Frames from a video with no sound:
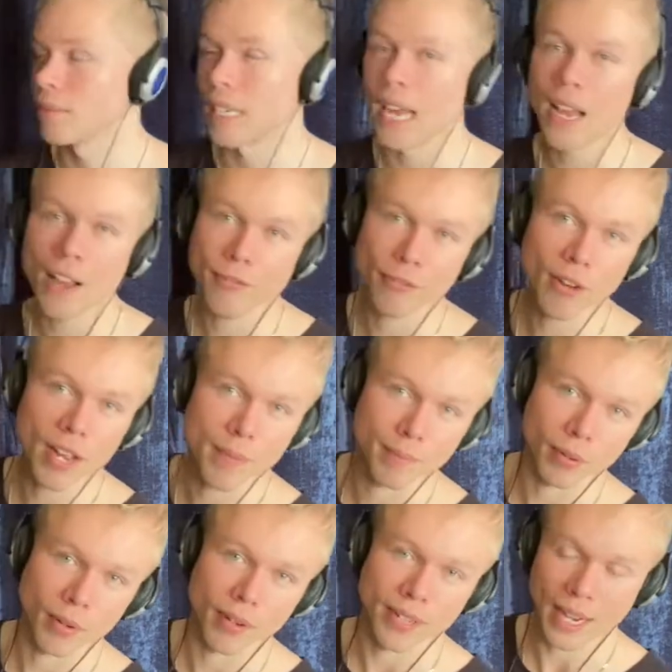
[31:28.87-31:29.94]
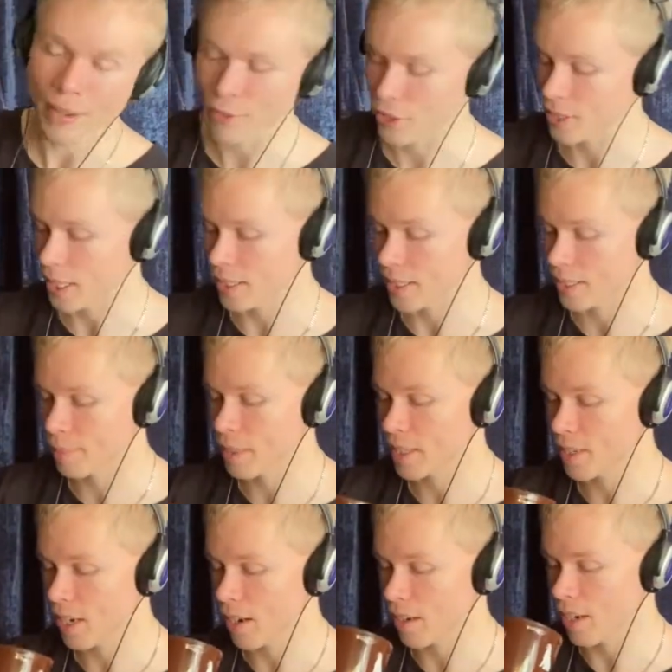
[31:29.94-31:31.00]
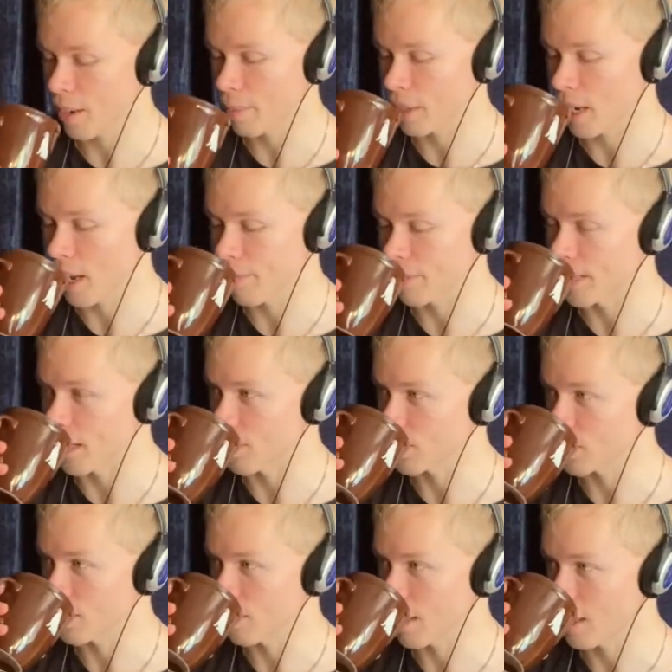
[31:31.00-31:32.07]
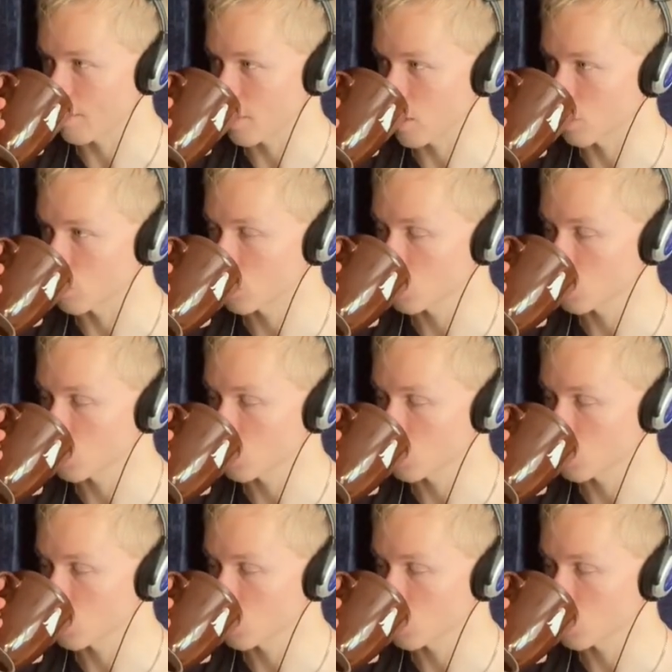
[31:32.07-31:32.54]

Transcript: Halfway point. I haven't set this cup of coffee down this whole half hour.